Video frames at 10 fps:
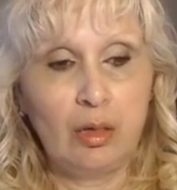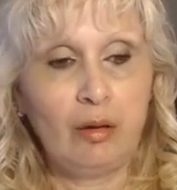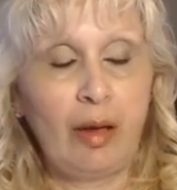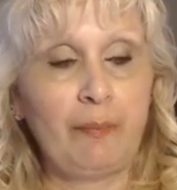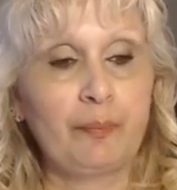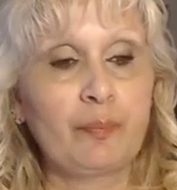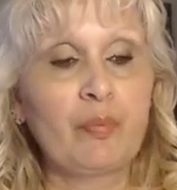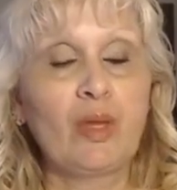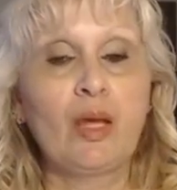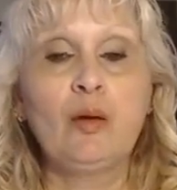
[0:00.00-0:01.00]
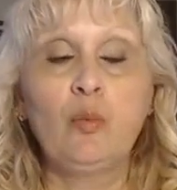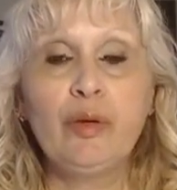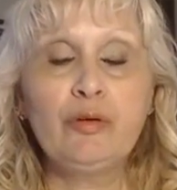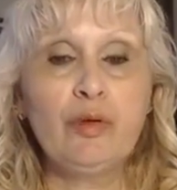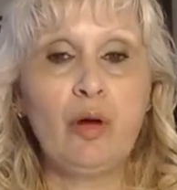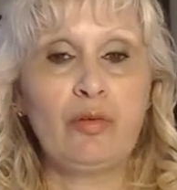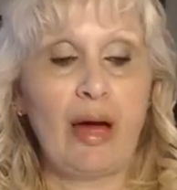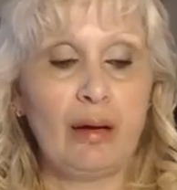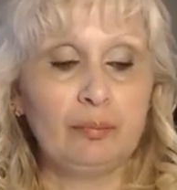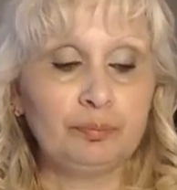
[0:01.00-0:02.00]
okay. When you know
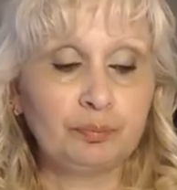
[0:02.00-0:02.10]
that,